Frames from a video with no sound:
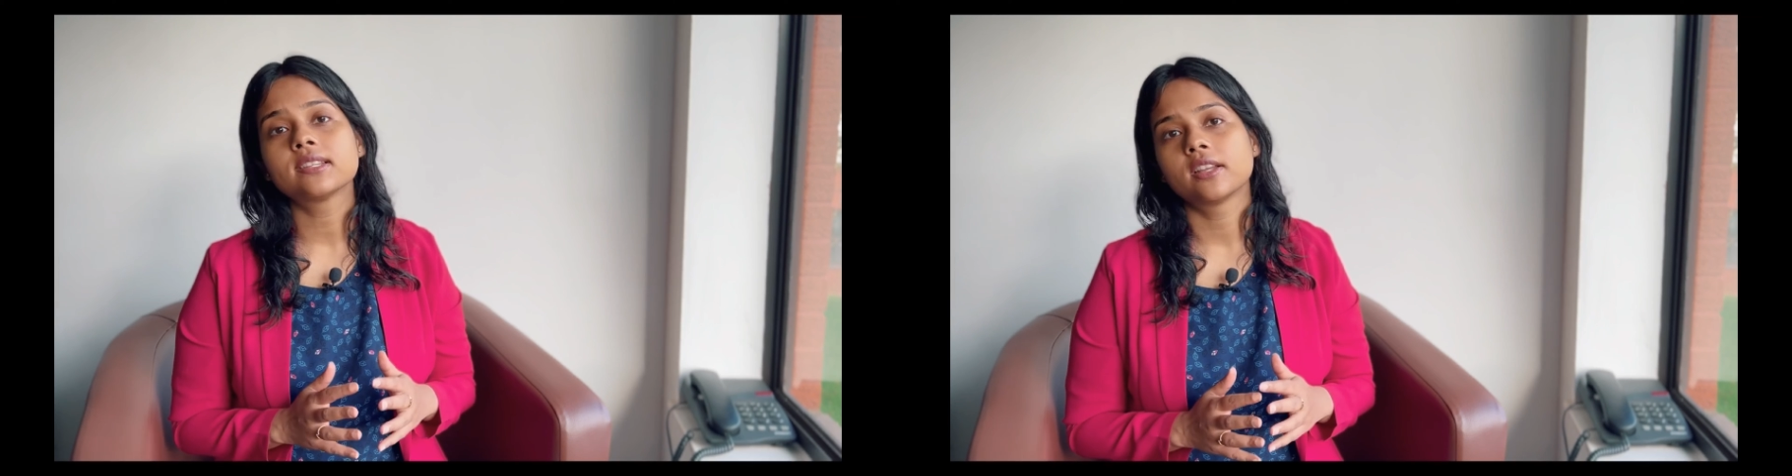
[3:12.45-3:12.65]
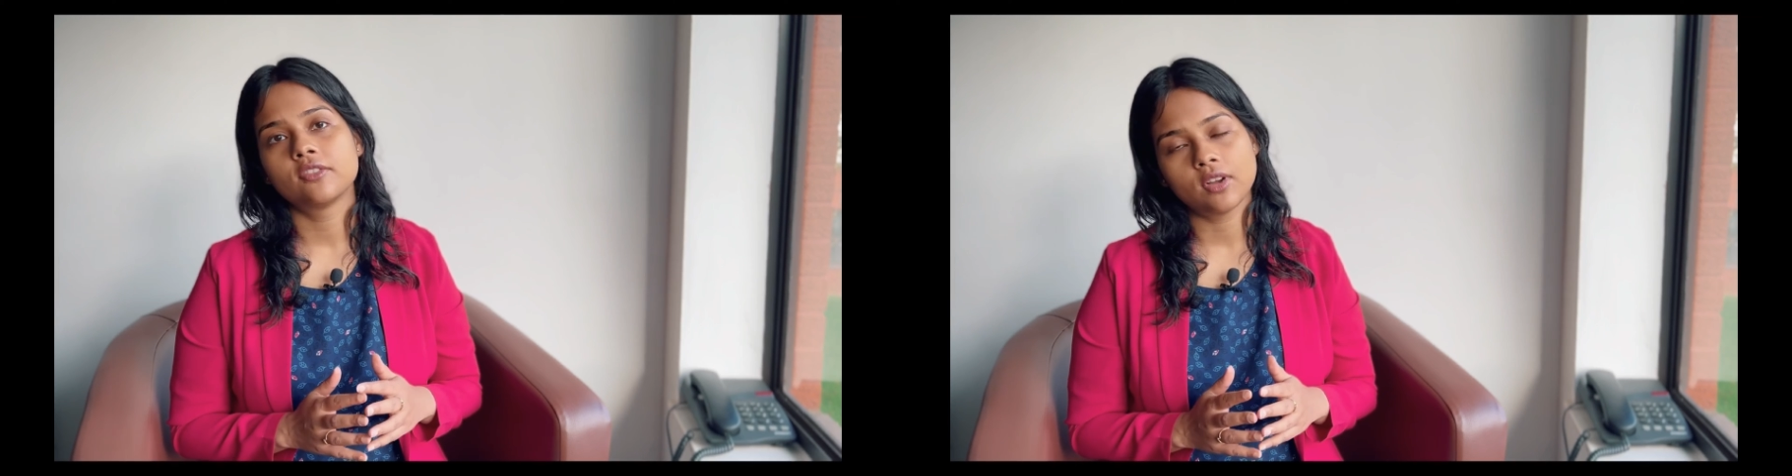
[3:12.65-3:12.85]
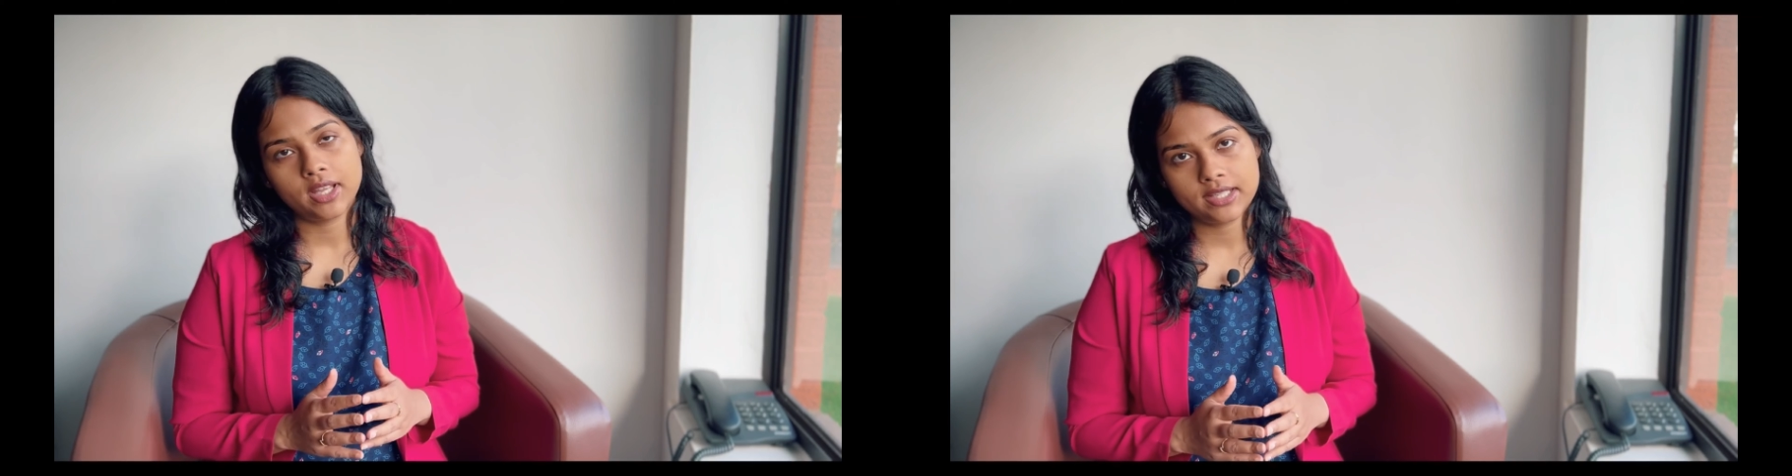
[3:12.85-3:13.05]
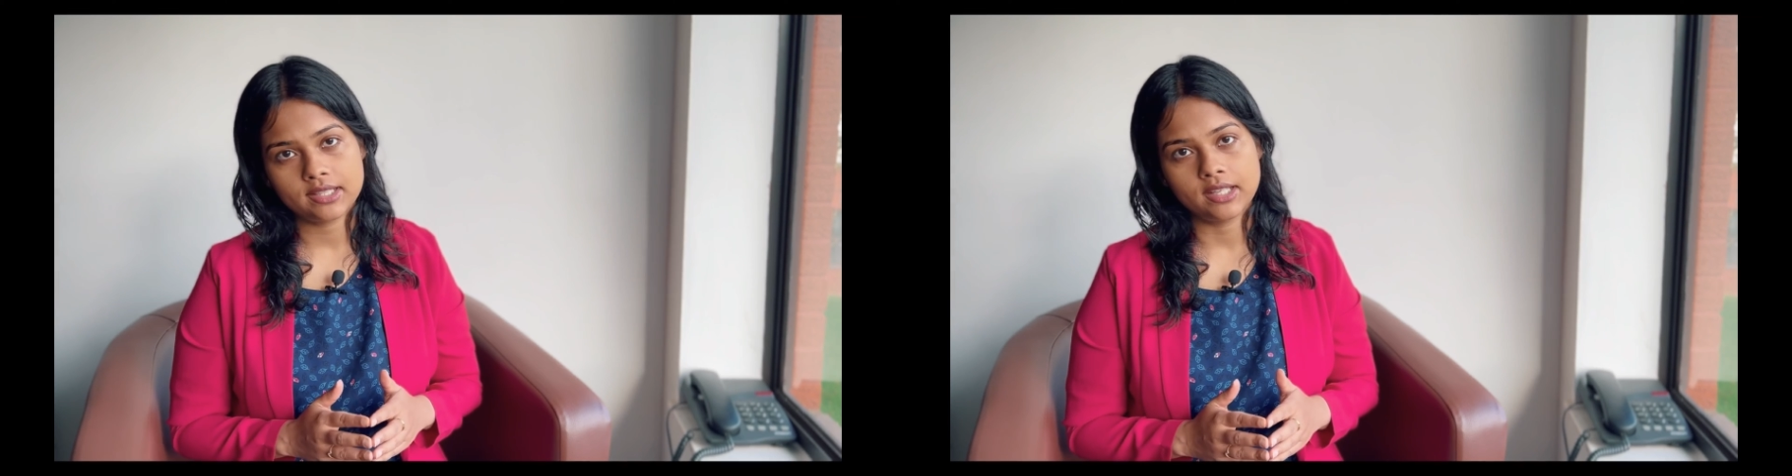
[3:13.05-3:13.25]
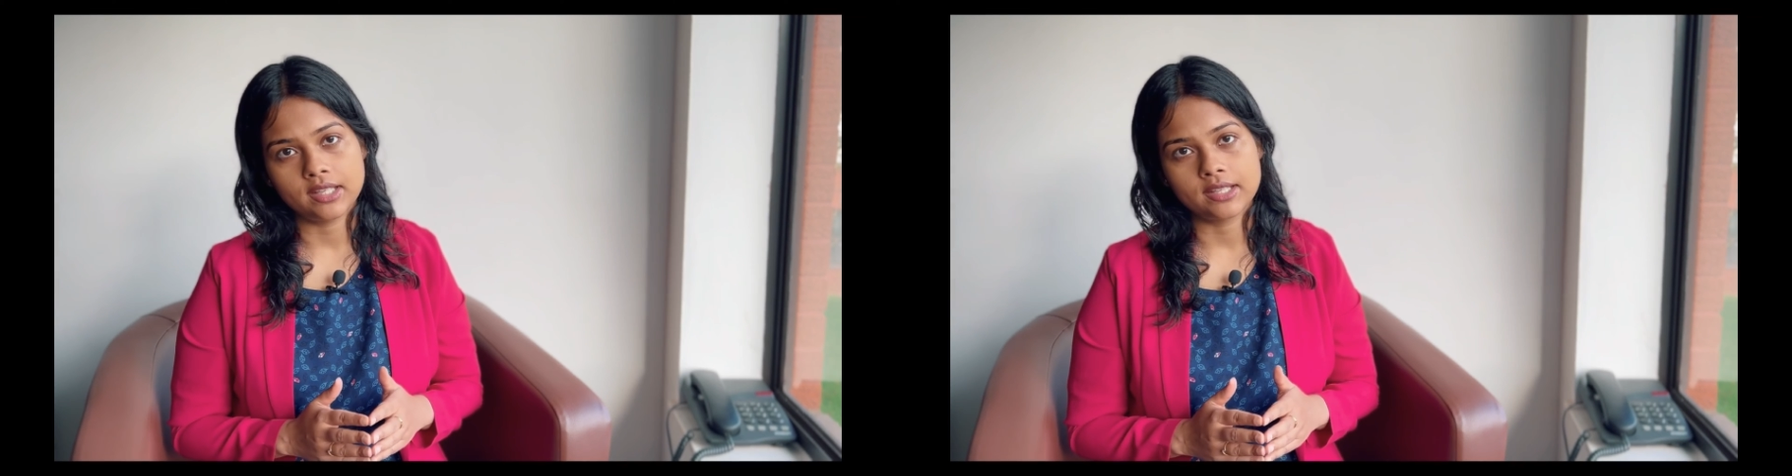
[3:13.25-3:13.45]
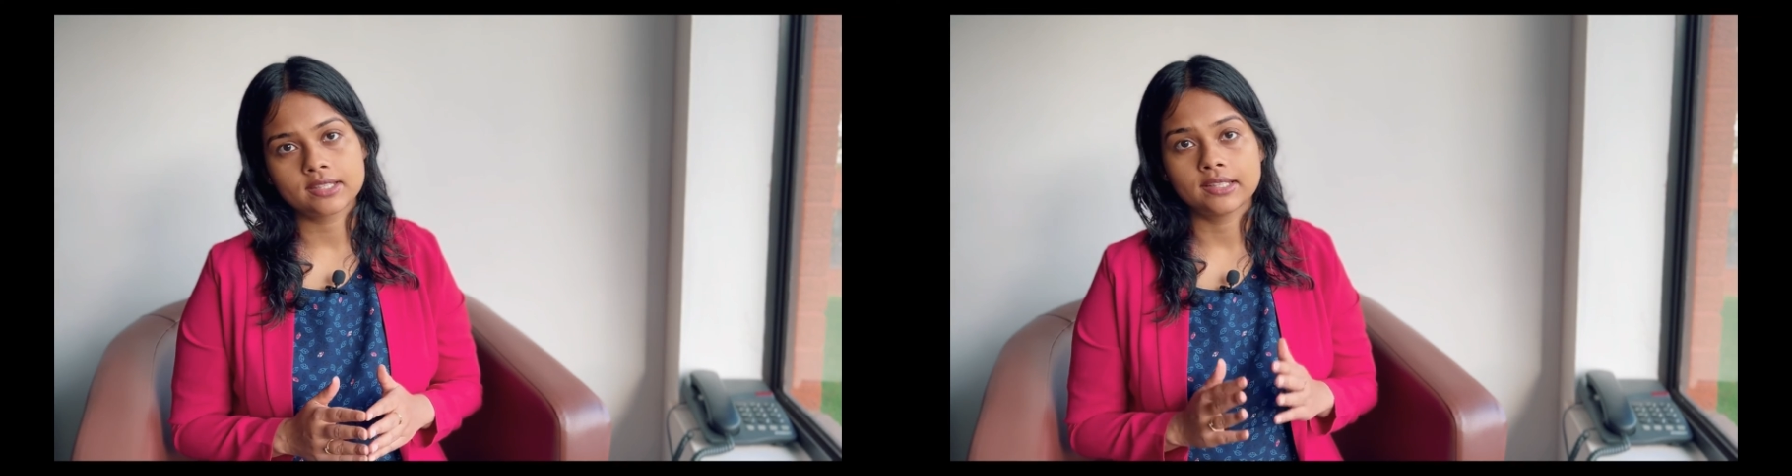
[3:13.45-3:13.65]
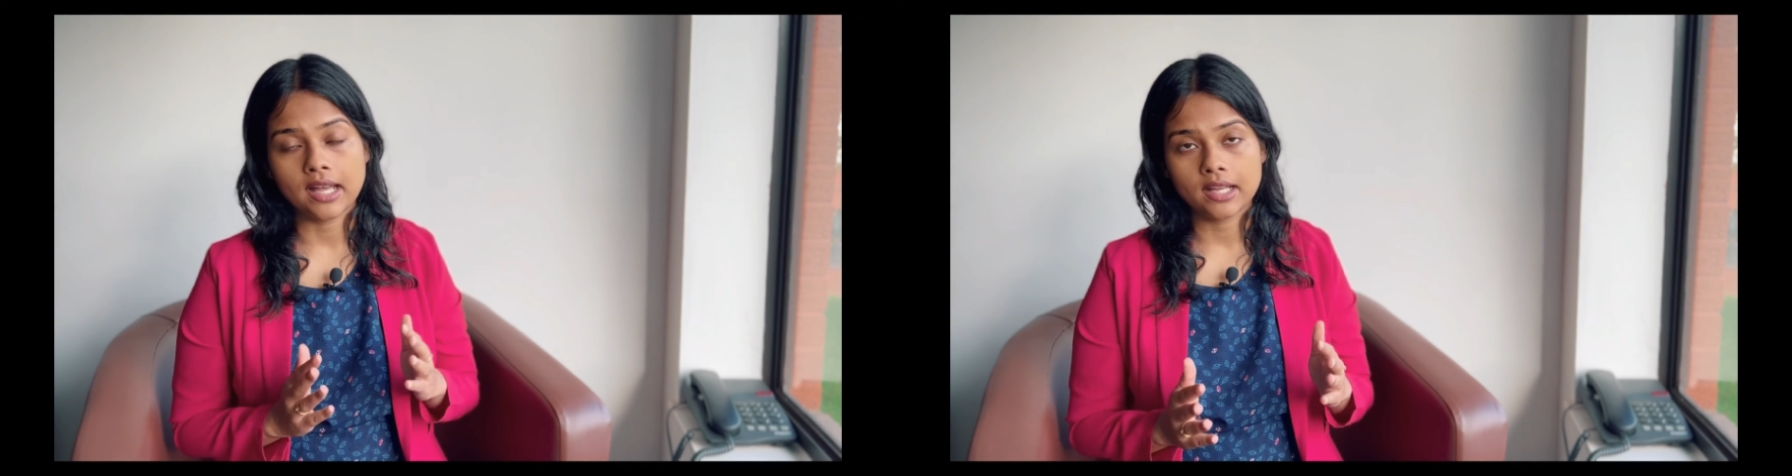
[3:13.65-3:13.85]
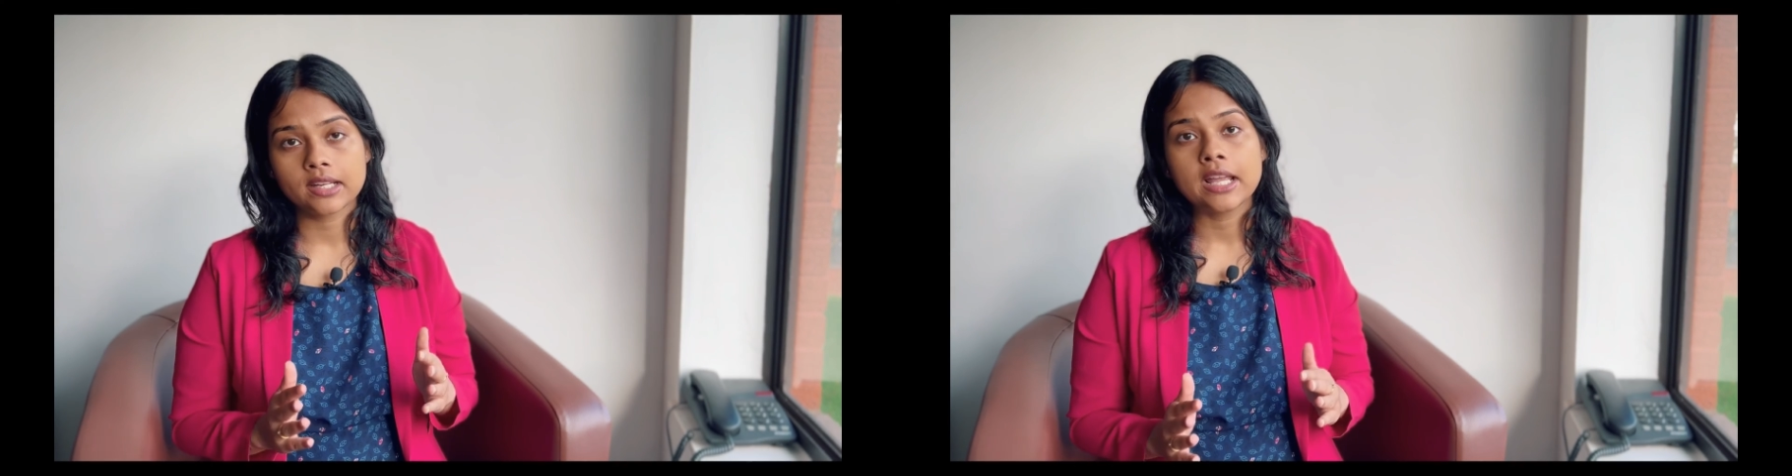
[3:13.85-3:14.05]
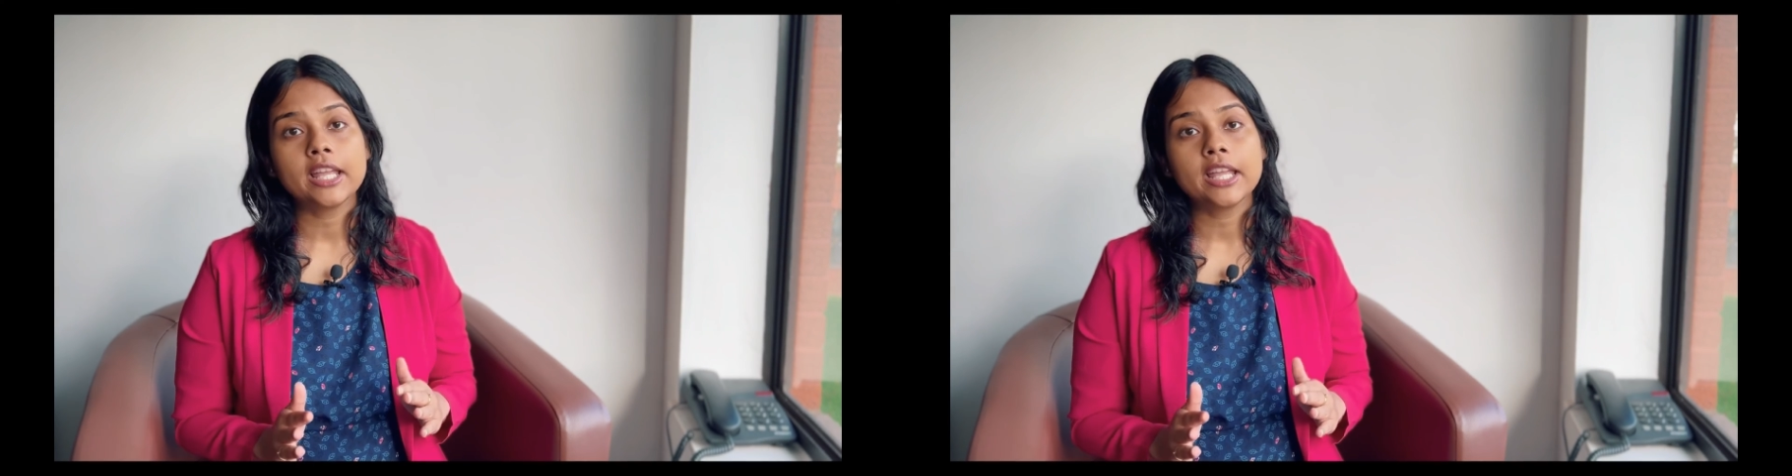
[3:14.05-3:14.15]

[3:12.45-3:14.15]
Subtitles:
advice is that